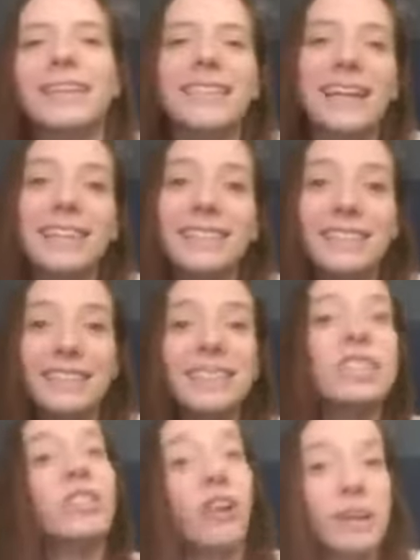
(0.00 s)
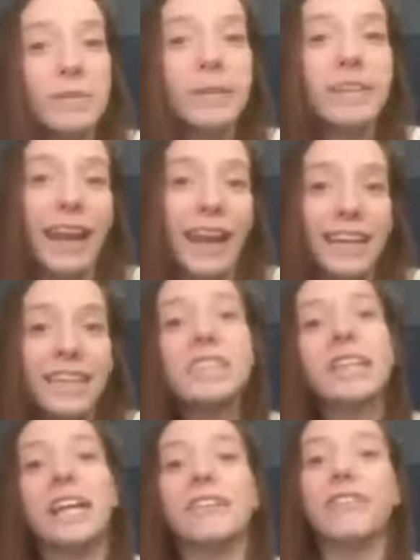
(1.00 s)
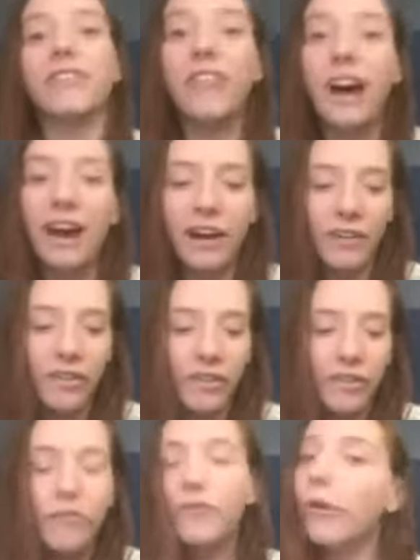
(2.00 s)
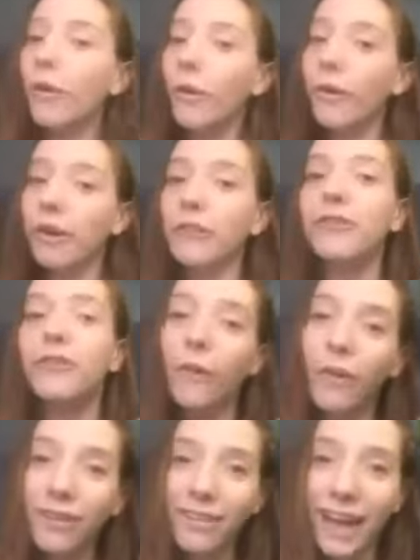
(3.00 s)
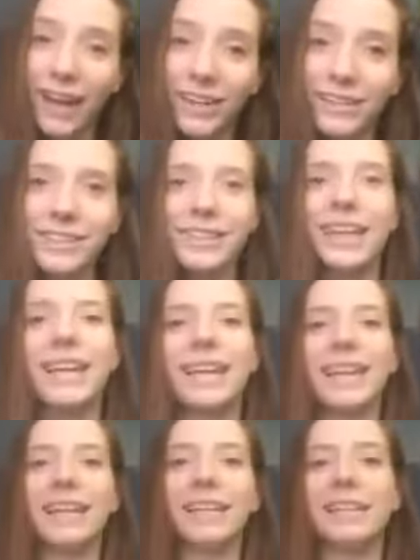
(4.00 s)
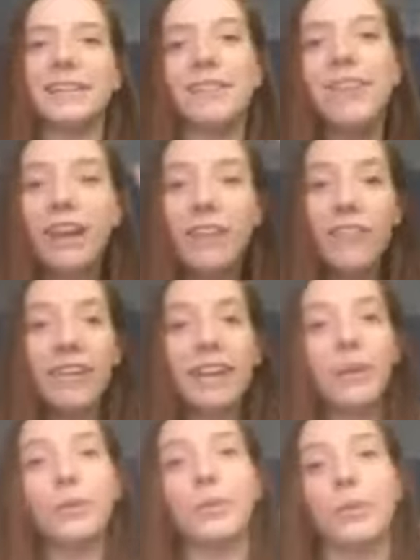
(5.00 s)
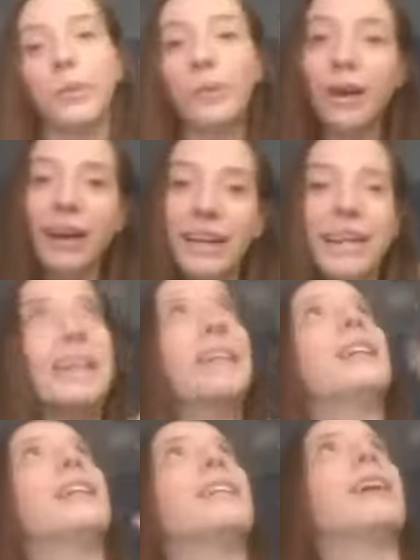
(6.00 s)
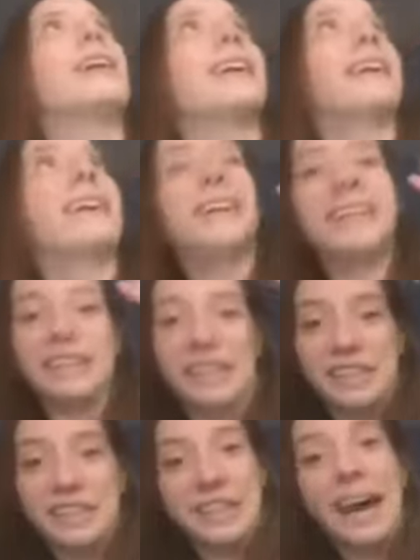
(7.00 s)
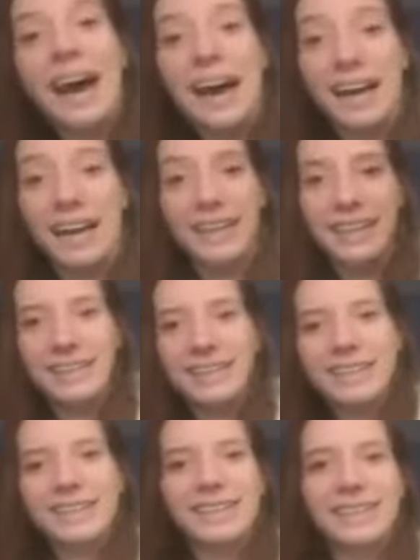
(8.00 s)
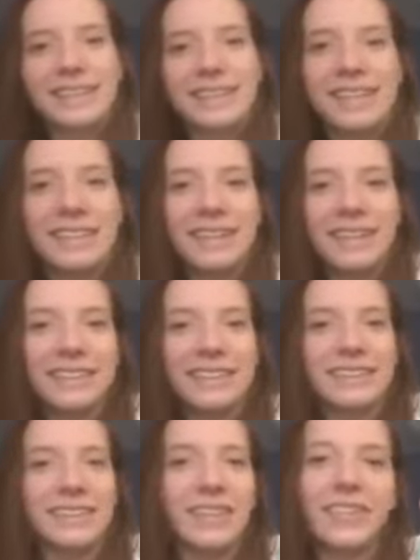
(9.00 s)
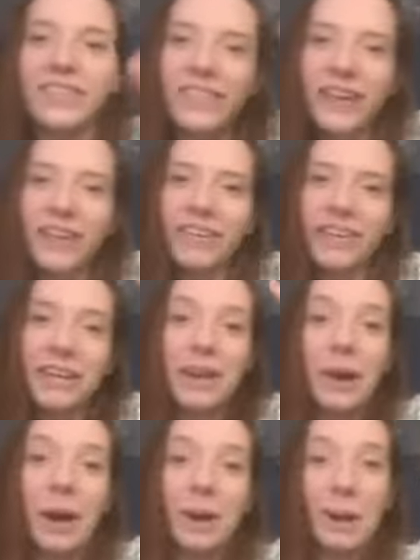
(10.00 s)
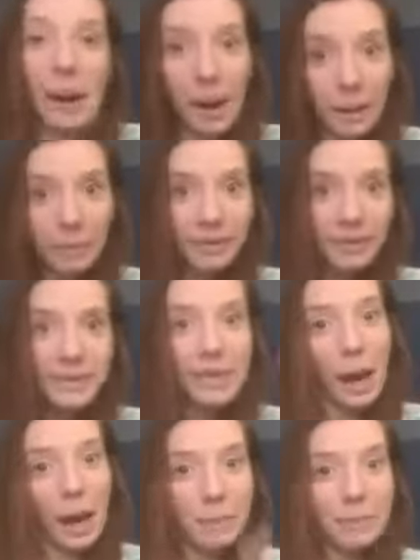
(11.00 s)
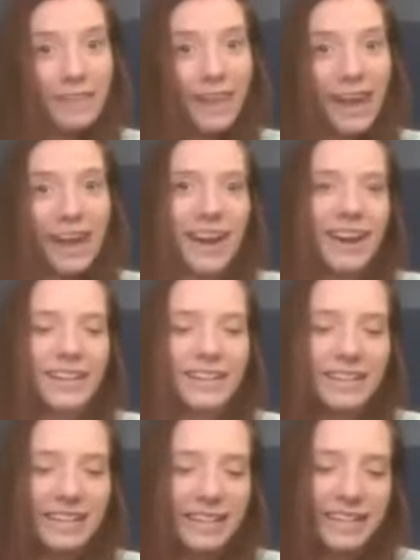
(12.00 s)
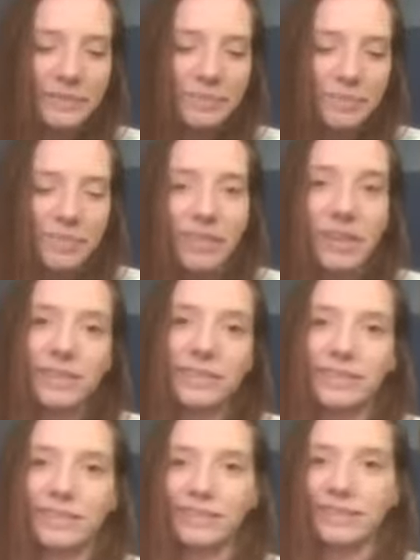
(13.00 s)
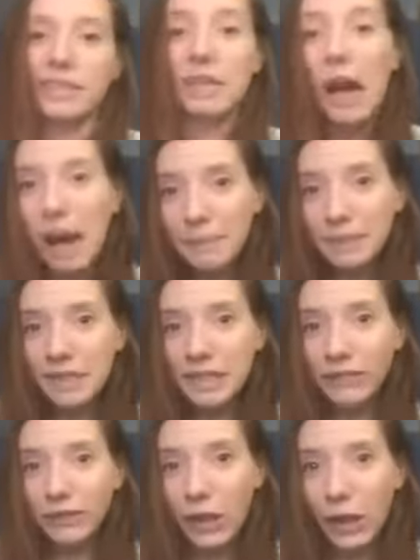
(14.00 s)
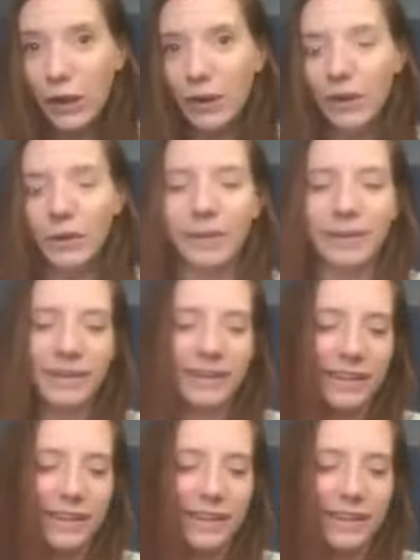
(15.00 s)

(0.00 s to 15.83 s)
and then it starts with an H, it has four letters. It is very what? It's in the sky. It is very up. It's up there. It's the opposite of low.